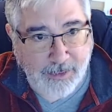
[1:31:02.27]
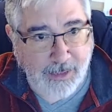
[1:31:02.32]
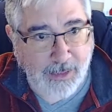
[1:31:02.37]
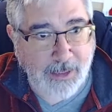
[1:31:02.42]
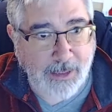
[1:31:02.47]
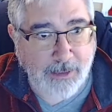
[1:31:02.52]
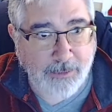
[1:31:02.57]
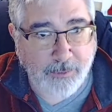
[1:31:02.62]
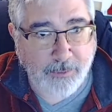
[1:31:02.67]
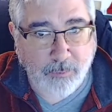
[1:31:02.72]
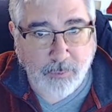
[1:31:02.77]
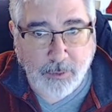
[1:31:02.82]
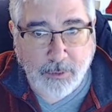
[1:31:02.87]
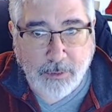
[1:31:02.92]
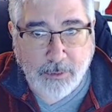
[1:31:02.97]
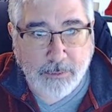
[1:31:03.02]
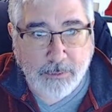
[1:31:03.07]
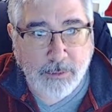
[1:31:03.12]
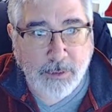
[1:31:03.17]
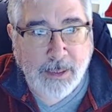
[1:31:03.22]
and in the
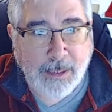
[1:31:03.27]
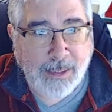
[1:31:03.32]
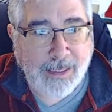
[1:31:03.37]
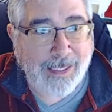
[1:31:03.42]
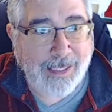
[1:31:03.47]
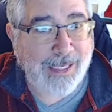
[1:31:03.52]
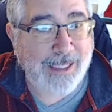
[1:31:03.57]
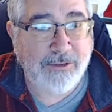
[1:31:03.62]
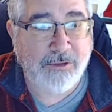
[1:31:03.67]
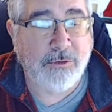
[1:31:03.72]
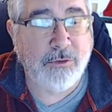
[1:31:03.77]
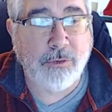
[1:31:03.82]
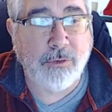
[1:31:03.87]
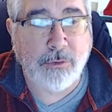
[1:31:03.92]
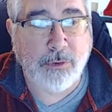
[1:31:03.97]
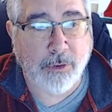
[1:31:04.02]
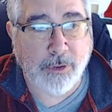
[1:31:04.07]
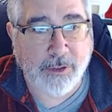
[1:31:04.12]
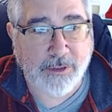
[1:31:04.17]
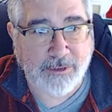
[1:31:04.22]
world, it's New
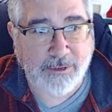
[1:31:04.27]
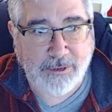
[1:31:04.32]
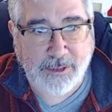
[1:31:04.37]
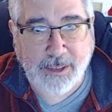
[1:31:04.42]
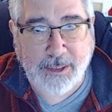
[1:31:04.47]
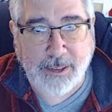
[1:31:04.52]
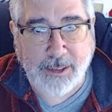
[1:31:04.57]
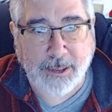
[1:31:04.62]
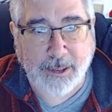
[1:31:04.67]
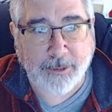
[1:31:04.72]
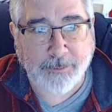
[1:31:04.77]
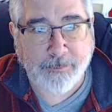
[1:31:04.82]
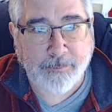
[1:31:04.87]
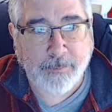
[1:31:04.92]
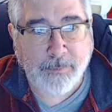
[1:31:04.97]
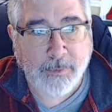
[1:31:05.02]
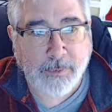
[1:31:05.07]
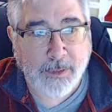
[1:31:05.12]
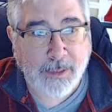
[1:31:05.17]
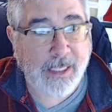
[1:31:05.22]
York City.
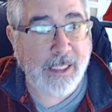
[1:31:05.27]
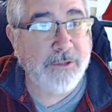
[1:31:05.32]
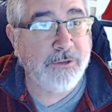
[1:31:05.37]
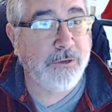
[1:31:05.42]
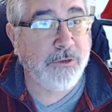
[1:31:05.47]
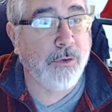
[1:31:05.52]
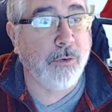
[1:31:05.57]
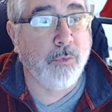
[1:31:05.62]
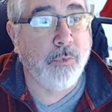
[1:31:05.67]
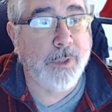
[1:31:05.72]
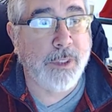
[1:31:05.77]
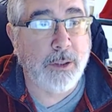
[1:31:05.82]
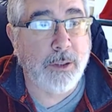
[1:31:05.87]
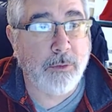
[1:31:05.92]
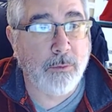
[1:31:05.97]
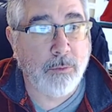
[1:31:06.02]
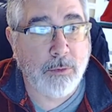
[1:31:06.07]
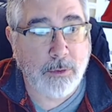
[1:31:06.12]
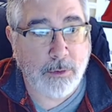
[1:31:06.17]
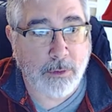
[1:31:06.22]
It's the real
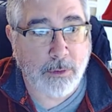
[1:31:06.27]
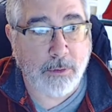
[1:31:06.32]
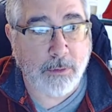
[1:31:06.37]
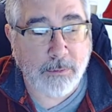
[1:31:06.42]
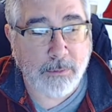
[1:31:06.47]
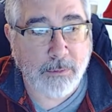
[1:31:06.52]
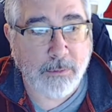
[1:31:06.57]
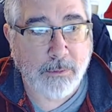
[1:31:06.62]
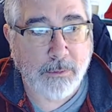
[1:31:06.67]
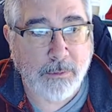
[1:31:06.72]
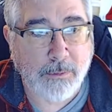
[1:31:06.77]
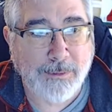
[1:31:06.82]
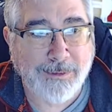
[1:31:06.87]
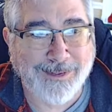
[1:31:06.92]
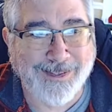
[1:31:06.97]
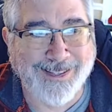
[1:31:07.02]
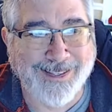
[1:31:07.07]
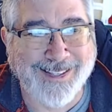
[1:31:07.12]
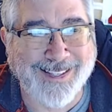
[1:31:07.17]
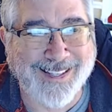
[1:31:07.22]
world.
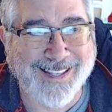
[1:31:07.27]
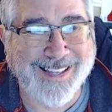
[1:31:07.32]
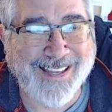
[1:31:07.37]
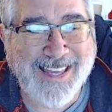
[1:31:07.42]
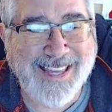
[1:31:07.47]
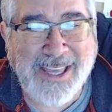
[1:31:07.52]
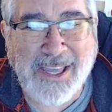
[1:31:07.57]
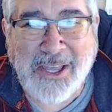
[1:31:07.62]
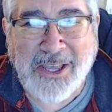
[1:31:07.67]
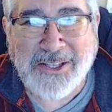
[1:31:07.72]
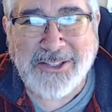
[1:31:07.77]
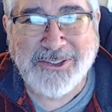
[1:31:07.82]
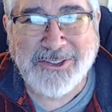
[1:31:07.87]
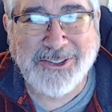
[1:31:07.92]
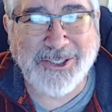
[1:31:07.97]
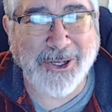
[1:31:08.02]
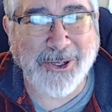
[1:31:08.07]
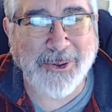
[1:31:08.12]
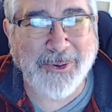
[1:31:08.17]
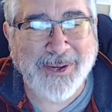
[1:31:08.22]

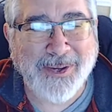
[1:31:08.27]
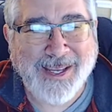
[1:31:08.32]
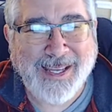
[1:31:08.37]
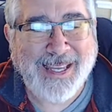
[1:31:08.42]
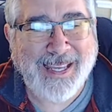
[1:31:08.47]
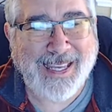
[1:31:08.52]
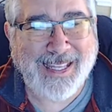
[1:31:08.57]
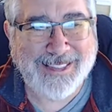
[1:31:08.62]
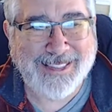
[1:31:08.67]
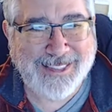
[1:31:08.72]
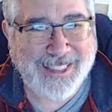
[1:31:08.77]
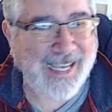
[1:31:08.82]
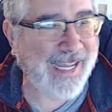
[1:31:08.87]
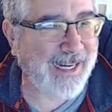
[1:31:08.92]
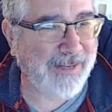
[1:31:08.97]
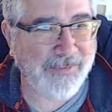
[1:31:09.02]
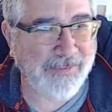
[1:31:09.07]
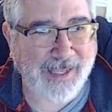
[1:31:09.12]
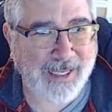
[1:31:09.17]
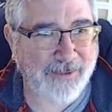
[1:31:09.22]
So it's kind
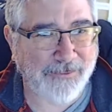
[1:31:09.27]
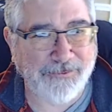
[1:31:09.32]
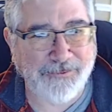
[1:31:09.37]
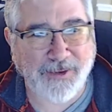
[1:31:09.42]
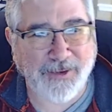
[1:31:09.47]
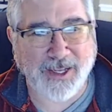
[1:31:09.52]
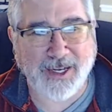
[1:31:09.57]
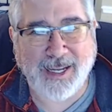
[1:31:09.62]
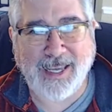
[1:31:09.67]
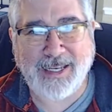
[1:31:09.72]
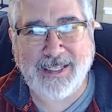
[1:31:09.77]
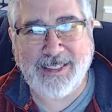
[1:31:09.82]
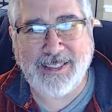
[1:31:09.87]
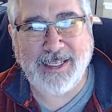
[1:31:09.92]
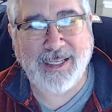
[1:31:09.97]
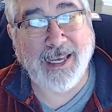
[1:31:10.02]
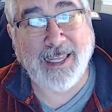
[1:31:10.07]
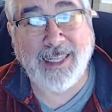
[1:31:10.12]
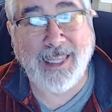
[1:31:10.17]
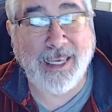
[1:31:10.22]
of like a fun
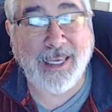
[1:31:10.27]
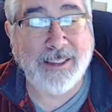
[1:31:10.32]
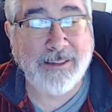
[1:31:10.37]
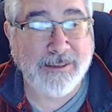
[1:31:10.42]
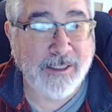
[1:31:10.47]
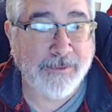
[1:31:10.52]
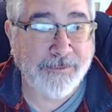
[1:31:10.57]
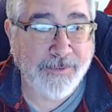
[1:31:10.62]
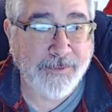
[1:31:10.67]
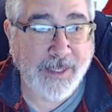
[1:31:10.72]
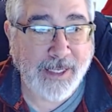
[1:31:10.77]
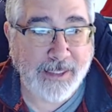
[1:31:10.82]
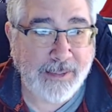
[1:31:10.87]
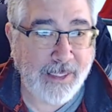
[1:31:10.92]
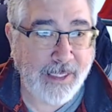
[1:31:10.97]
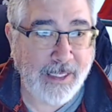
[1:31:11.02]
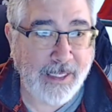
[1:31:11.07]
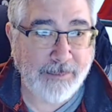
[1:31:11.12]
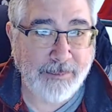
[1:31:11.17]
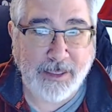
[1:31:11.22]
idea. I like stuff like
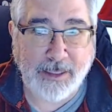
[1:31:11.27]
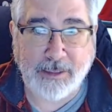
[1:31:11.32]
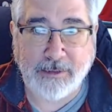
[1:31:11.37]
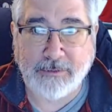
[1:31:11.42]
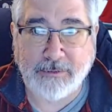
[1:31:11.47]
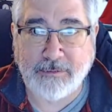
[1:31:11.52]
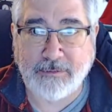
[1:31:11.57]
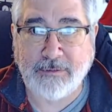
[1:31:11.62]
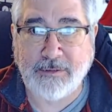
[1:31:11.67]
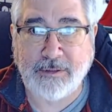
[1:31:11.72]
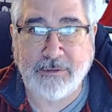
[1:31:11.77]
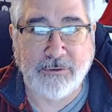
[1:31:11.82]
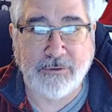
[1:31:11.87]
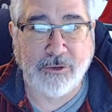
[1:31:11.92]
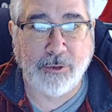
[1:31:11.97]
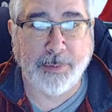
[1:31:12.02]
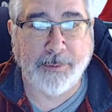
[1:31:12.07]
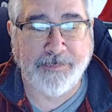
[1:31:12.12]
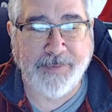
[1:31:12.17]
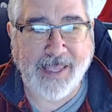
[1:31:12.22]
that. I mean, it's
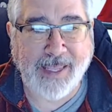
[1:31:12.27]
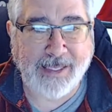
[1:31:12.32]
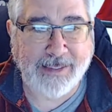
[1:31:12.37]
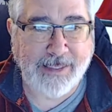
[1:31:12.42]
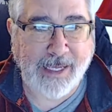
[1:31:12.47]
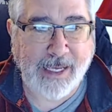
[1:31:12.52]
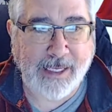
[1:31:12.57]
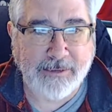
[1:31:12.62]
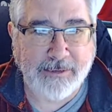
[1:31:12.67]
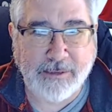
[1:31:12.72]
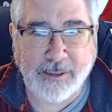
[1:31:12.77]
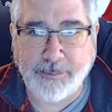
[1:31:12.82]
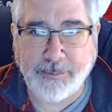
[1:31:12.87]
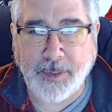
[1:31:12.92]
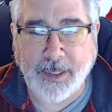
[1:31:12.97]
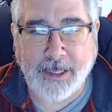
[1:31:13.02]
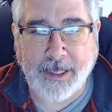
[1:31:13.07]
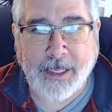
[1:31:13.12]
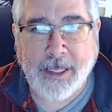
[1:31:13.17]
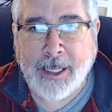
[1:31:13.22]
super fantastic,
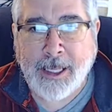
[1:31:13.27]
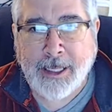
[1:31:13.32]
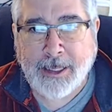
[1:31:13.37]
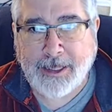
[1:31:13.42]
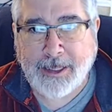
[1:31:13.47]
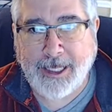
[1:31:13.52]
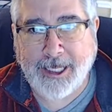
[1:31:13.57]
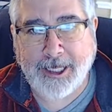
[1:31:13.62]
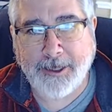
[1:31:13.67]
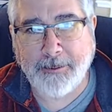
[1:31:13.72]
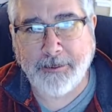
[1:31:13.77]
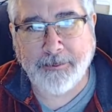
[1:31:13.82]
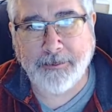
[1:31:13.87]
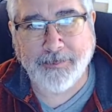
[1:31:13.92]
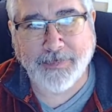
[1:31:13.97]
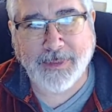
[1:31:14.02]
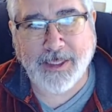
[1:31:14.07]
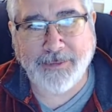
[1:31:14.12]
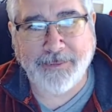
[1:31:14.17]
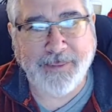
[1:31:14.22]
but like
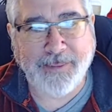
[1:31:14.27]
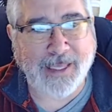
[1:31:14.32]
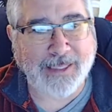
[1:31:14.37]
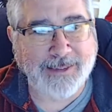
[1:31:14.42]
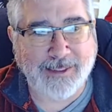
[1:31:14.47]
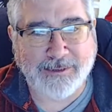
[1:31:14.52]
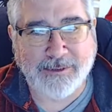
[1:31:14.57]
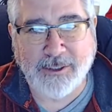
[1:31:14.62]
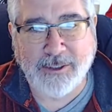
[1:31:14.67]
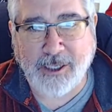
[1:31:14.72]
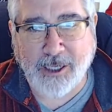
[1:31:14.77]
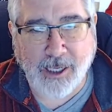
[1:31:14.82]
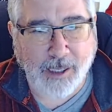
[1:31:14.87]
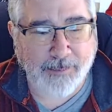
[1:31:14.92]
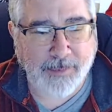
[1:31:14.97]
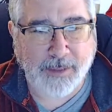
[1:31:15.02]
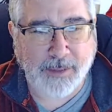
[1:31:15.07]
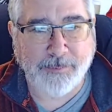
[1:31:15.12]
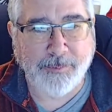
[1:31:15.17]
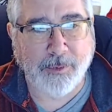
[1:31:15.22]
that, this
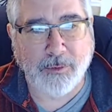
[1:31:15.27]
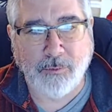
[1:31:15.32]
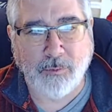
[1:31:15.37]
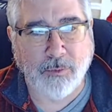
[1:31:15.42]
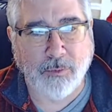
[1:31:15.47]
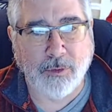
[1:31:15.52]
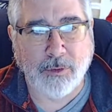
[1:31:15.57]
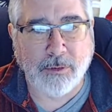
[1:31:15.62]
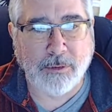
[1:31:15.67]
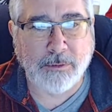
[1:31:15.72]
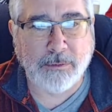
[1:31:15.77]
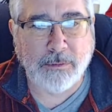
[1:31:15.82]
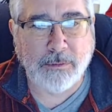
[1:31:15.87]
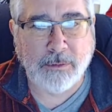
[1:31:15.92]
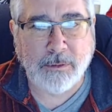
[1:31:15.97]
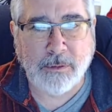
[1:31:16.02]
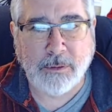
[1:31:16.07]
comic book world,